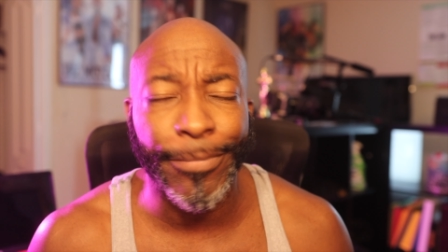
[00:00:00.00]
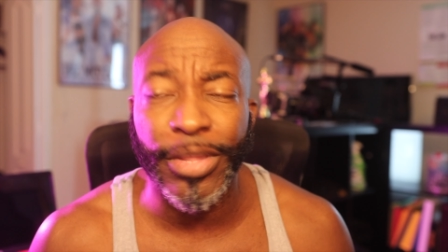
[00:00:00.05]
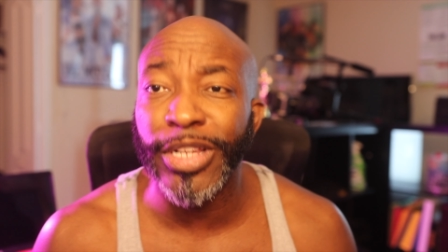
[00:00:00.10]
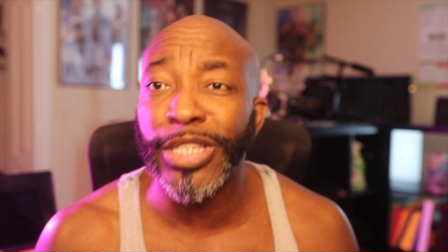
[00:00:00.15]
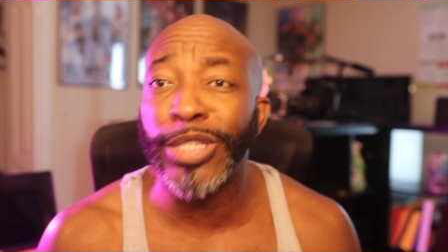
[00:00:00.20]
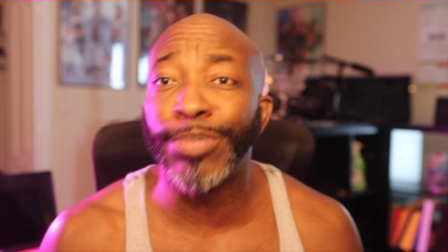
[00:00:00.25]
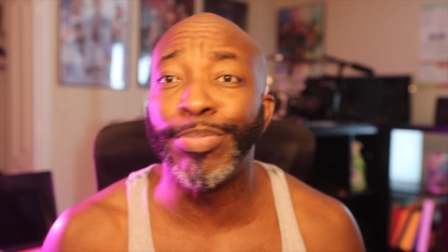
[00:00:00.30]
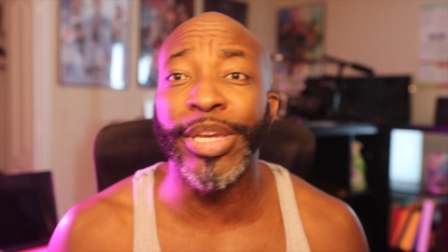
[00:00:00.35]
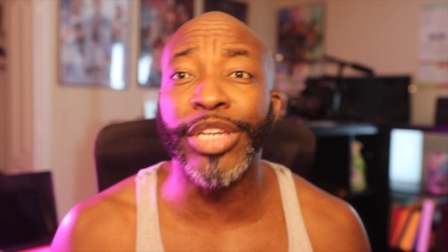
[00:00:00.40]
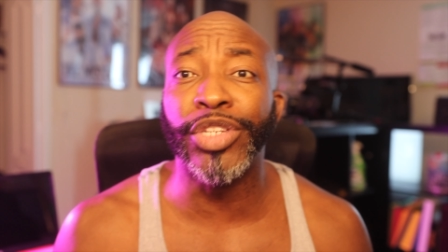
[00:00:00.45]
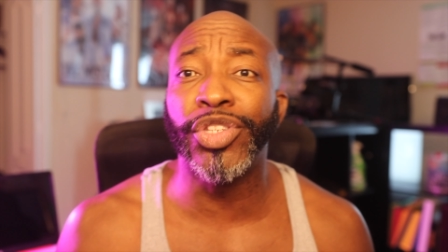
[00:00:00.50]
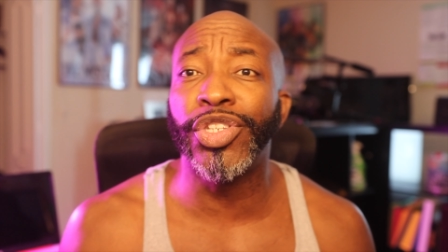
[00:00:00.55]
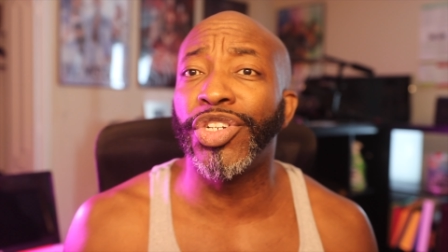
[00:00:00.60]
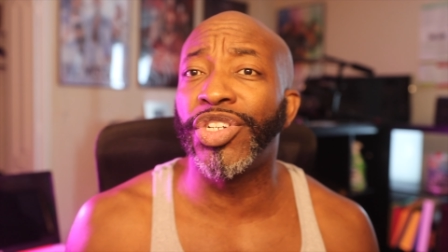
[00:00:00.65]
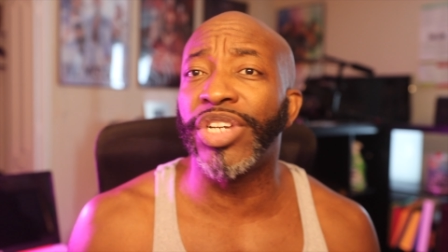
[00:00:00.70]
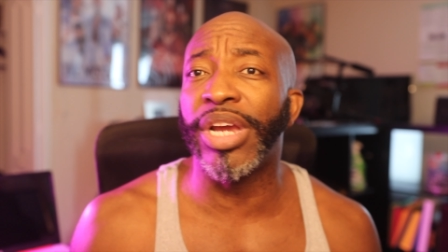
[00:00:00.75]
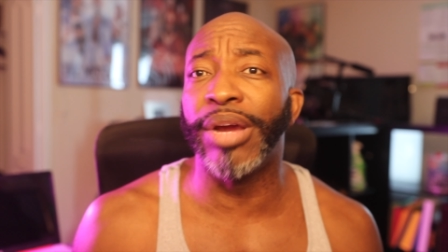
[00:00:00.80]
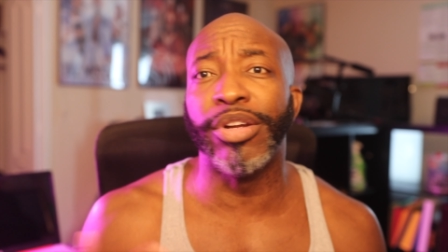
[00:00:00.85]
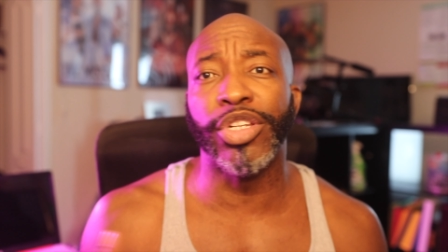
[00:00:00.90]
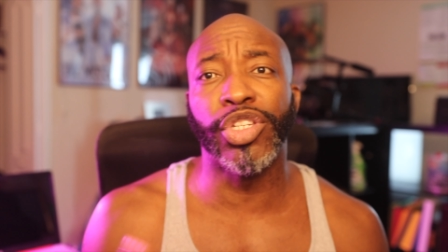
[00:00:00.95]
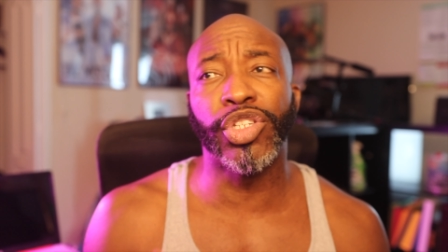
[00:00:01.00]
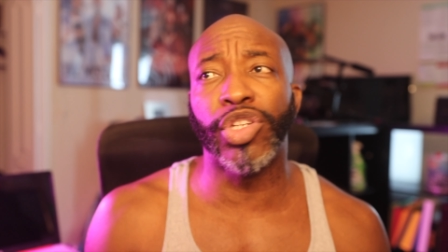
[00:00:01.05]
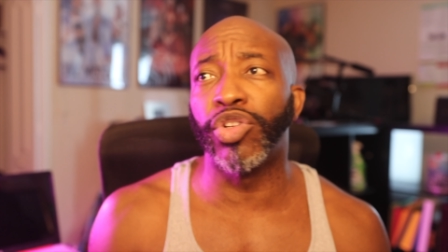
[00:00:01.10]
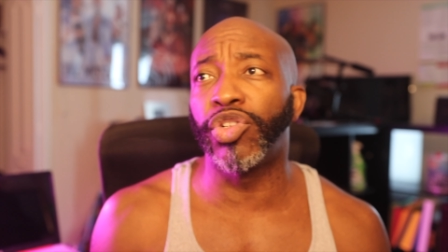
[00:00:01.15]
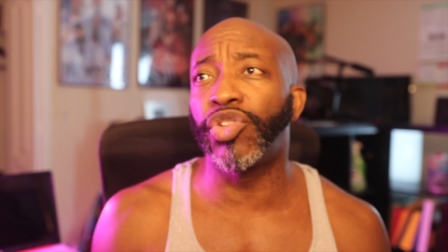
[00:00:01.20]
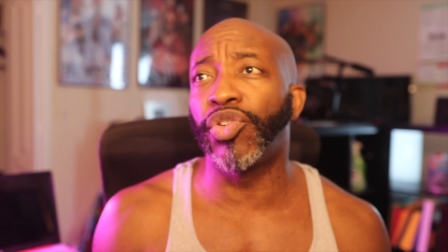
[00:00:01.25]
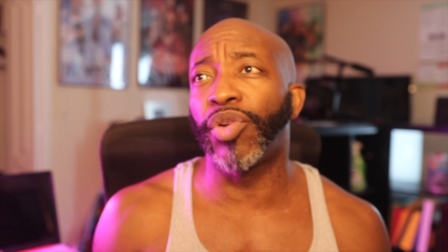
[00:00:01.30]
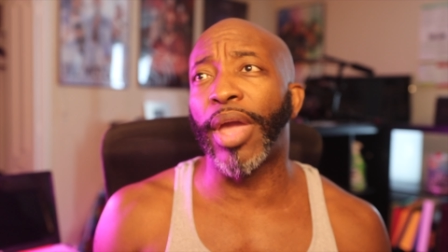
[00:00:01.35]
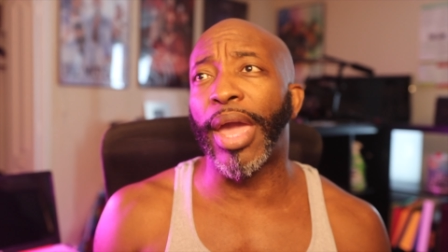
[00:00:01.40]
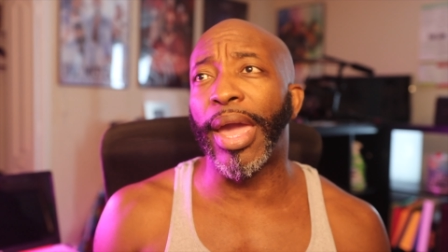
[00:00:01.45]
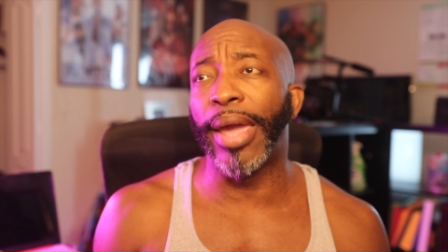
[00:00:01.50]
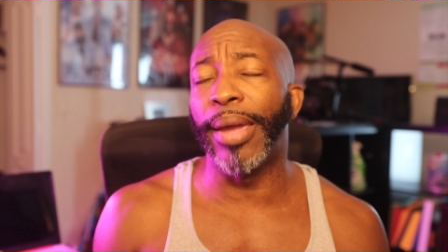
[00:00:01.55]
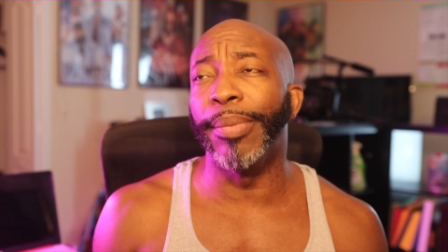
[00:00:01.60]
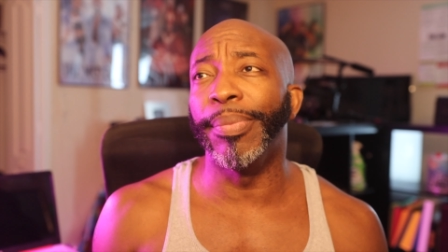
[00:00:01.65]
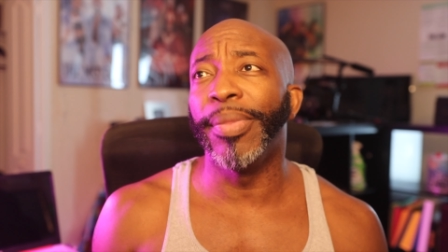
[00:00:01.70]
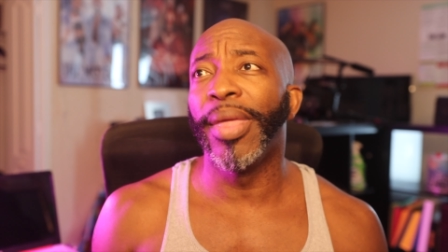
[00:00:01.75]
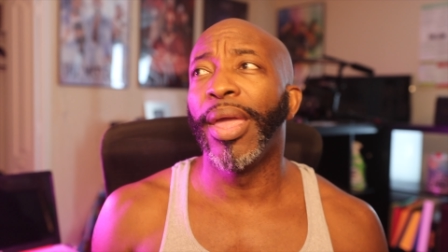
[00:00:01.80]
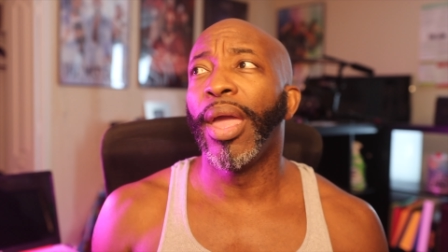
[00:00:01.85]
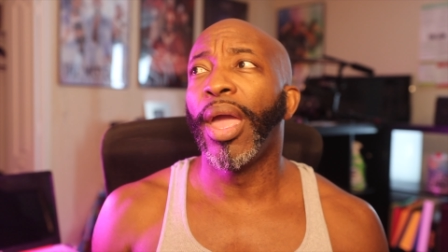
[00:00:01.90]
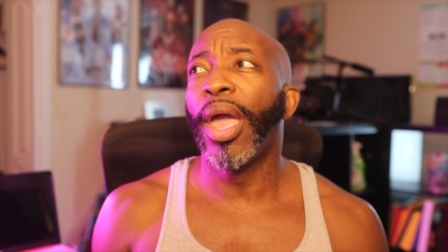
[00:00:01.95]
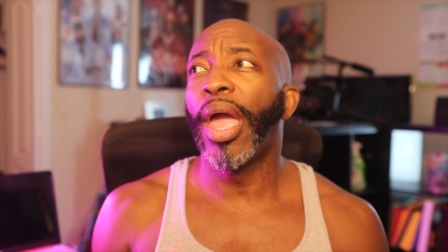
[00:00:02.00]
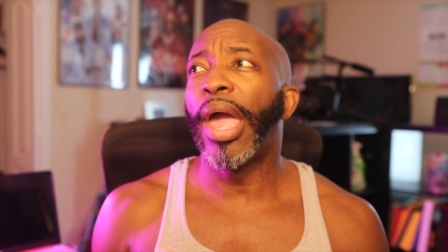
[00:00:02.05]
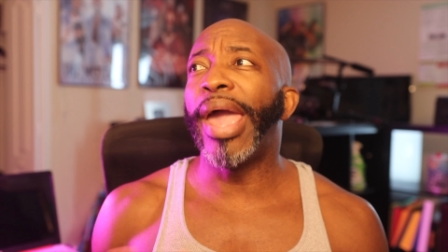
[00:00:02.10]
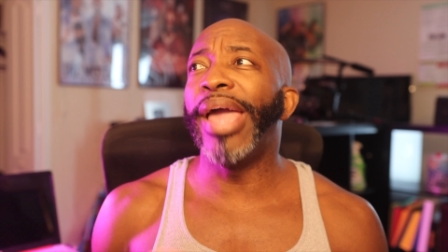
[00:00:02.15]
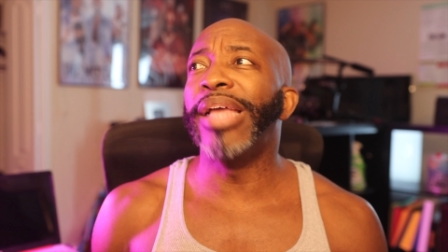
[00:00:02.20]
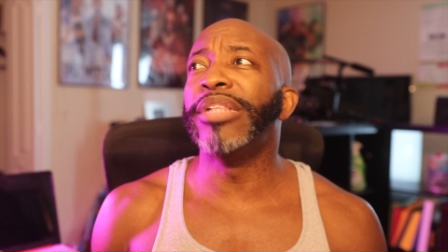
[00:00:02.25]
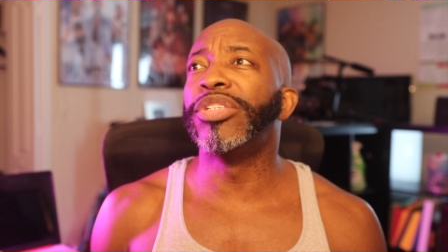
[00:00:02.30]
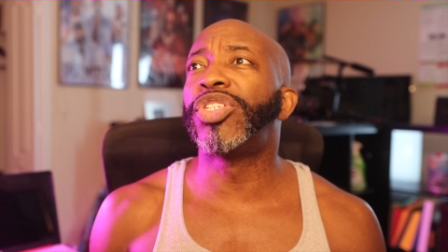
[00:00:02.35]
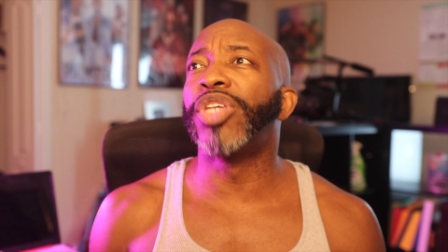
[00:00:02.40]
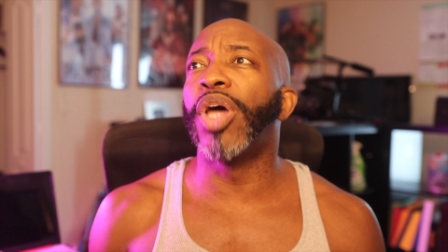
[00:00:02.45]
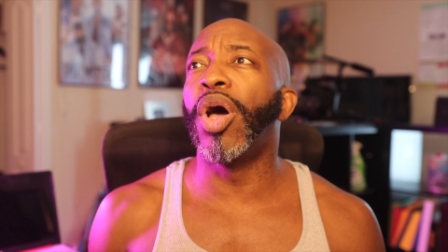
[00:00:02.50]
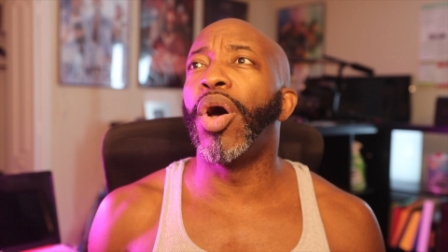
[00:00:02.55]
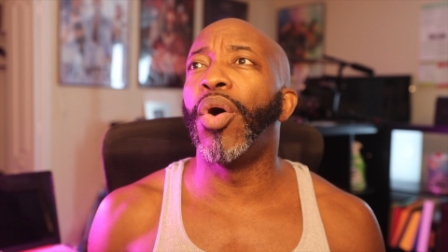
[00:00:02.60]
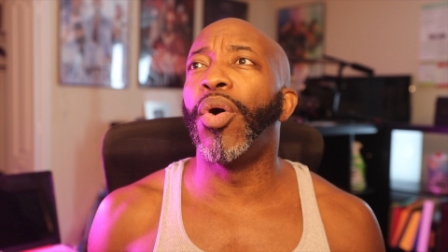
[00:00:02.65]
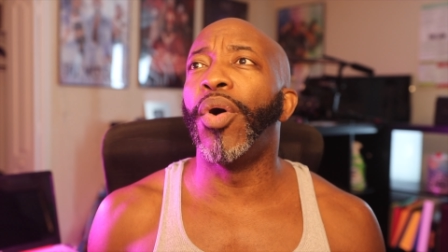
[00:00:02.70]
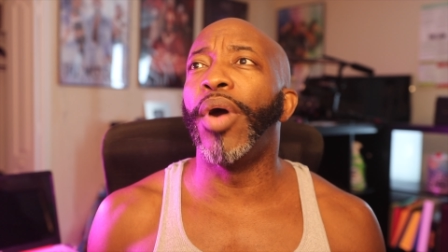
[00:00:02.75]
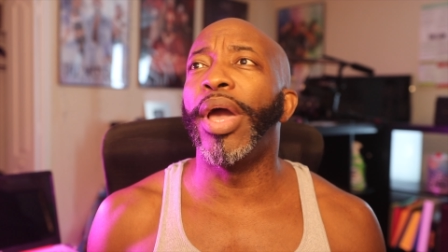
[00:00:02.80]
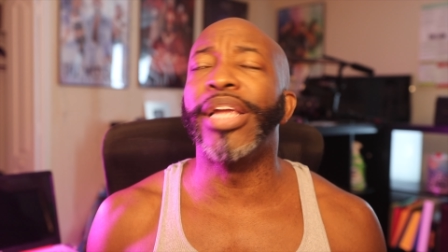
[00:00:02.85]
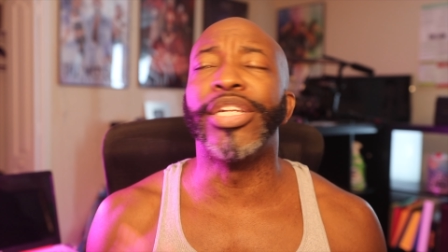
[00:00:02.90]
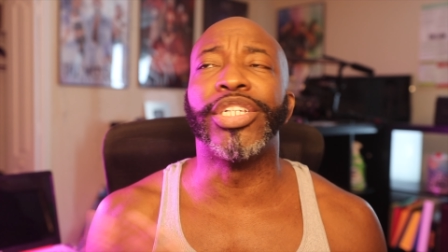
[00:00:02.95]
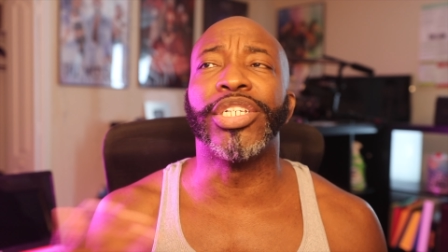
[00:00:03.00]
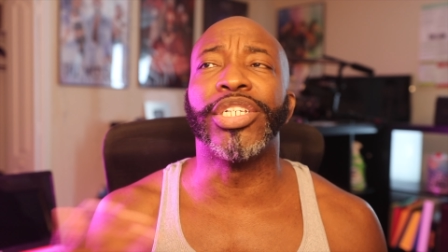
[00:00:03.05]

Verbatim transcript: speaks to Jared's social game. And so it